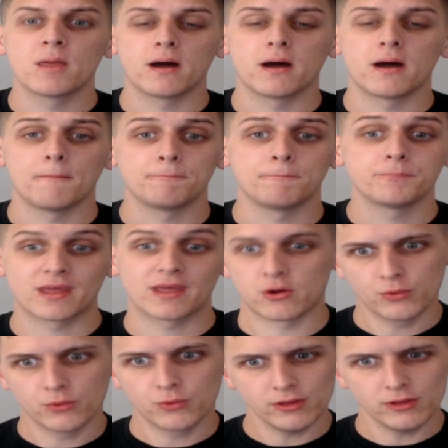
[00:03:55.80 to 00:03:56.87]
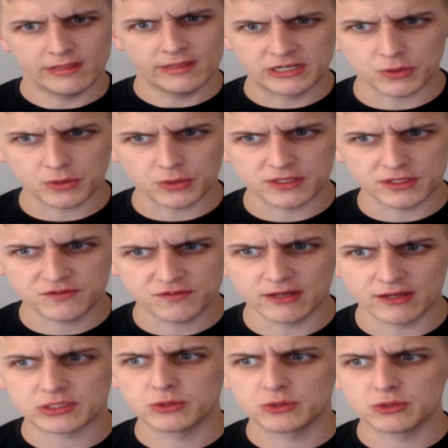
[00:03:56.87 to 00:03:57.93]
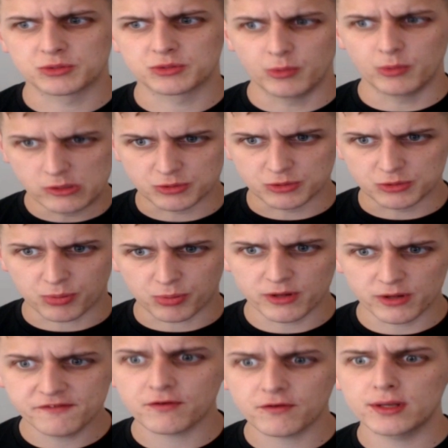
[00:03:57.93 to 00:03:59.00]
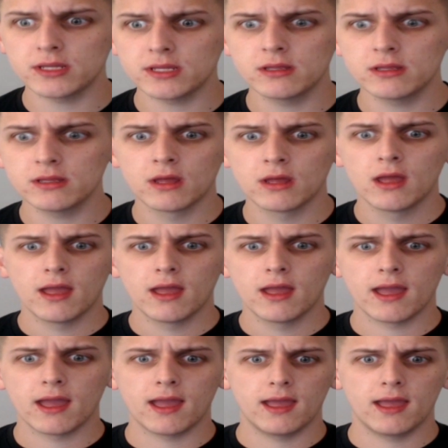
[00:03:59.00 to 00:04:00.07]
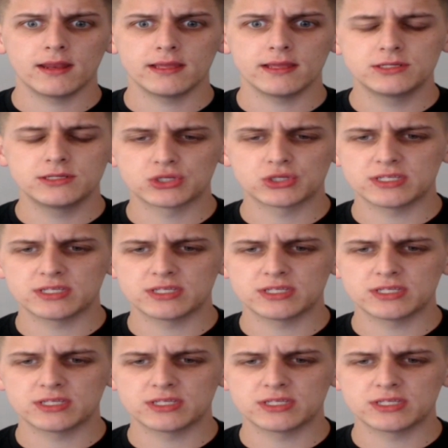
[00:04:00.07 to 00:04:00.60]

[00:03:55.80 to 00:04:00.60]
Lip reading: And I really enjoyed his videos. He was pretty funny, and he